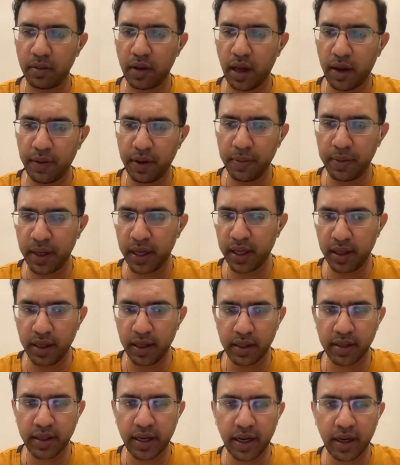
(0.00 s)
Everybody
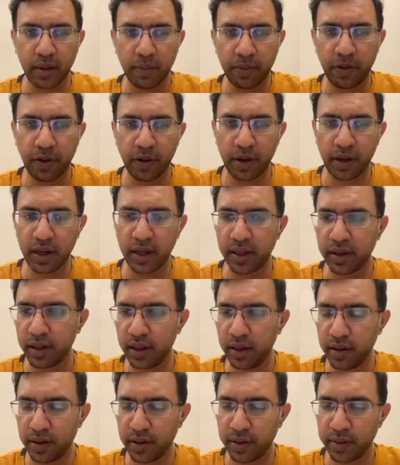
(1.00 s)
here signed up for it, I
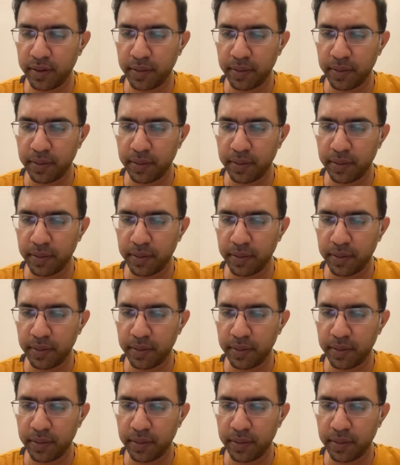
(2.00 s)
think.